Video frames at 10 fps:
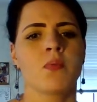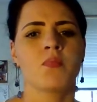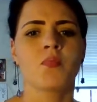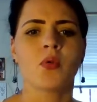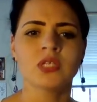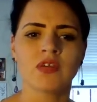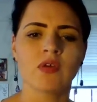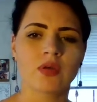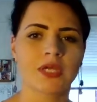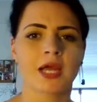most of
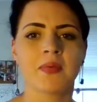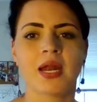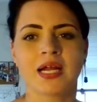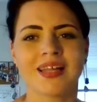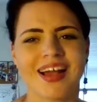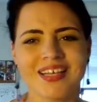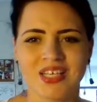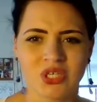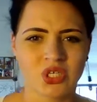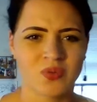what we're talking about in class
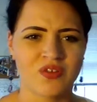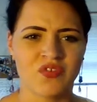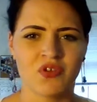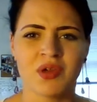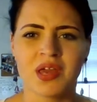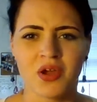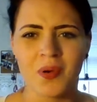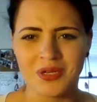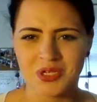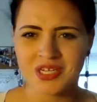is just reviewing and
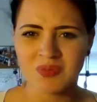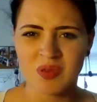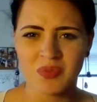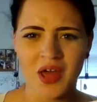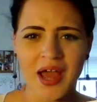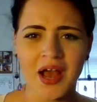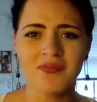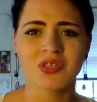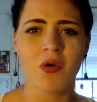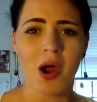questions people have.
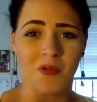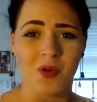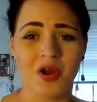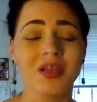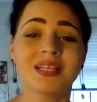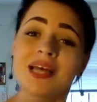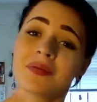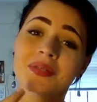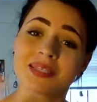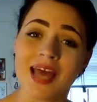So our work is
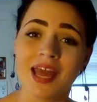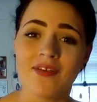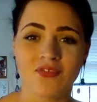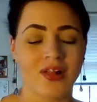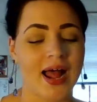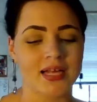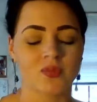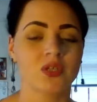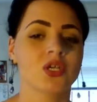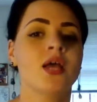outside of class,
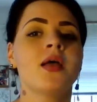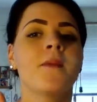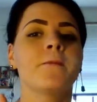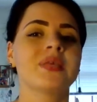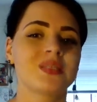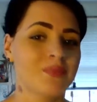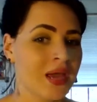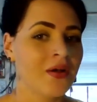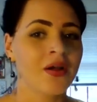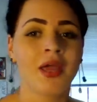which Miss
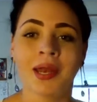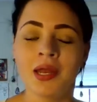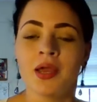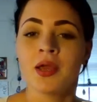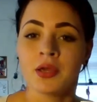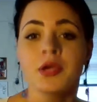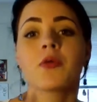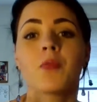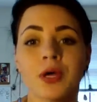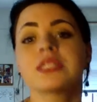Barron, you're
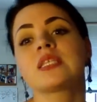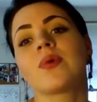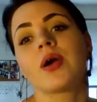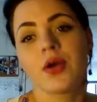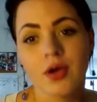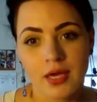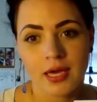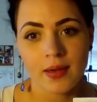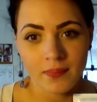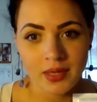one smart
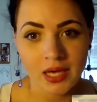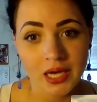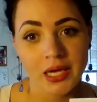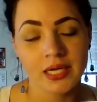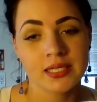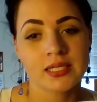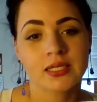cookie because